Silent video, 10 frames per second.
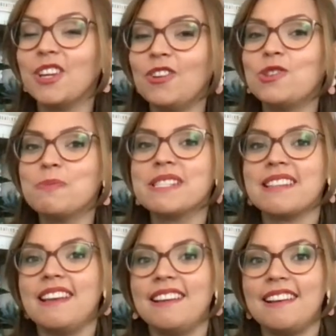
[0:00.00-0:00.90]
huge
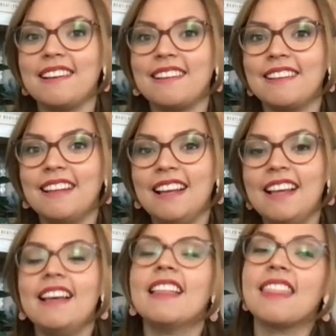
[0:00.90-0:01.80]
mistake.
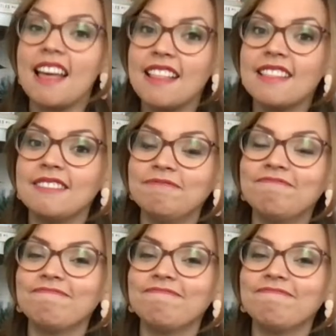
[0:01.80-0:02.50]
And then